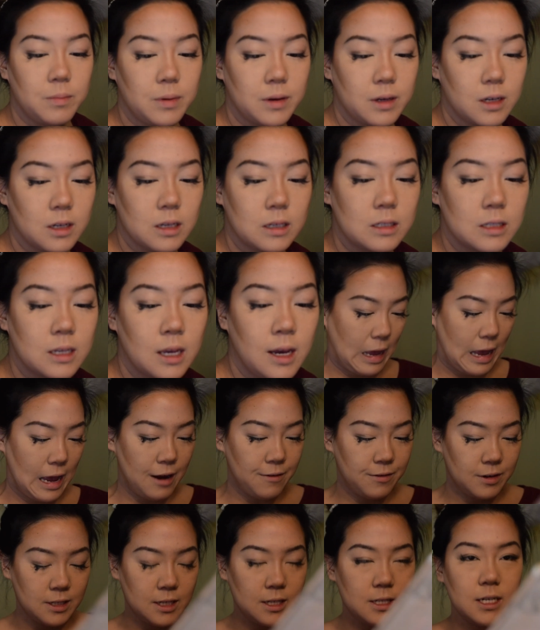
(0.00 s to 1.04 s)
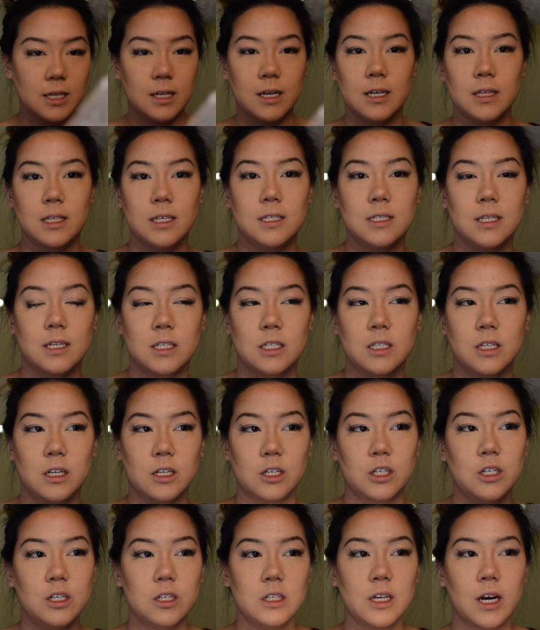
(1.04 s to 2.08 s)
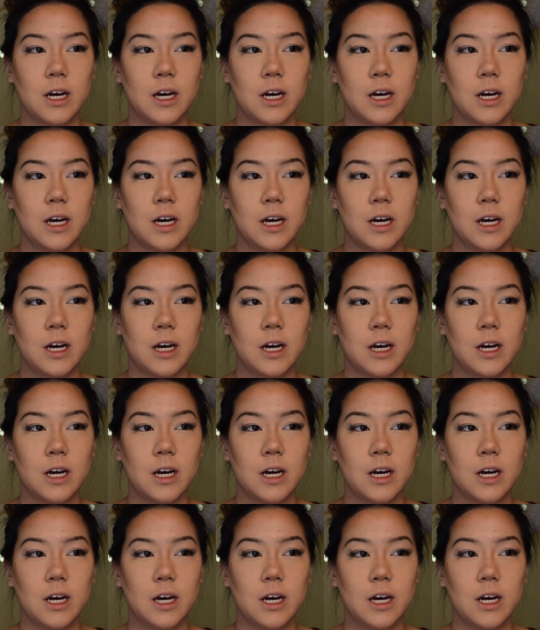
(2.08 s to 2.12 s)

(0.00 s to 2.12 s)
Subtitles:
Because ever since I got these extensions,